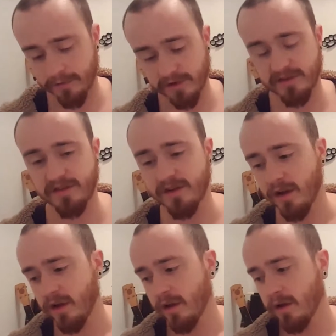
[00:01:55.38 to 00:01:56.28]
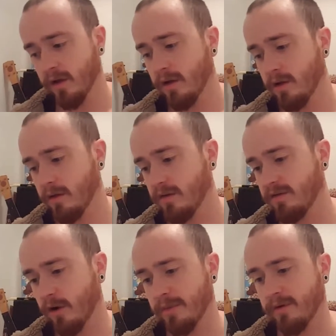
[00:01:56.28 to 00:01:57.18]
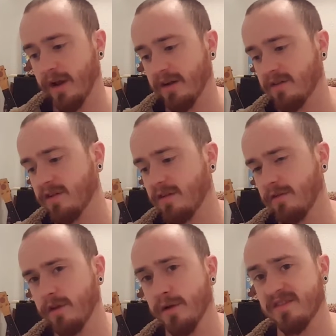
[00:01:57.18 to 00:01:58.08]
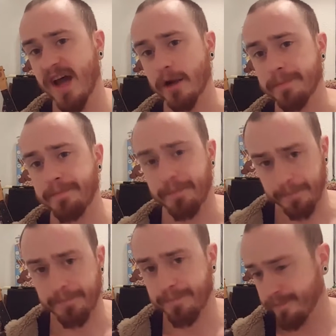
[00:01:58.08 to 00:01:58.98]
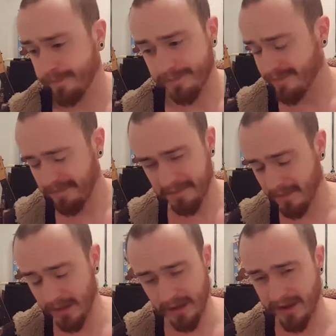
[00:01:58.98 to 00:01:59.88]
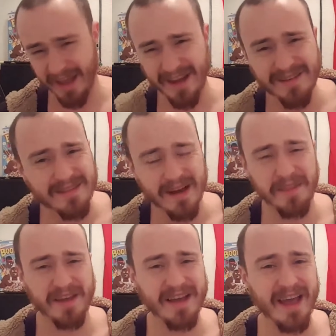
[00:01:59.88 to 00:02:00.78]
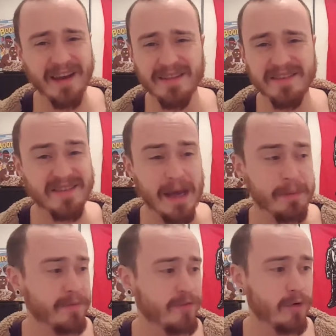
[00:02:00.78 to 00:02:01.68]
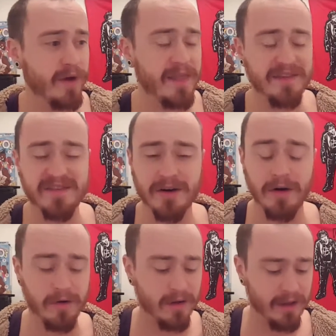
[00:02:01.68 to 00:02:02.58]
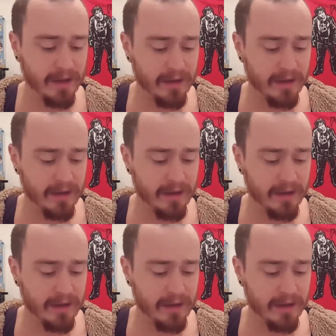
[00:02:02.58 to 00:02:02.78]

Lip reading: versus Roman Reigns for the U.S. title. Again, this has happened before, right? This has all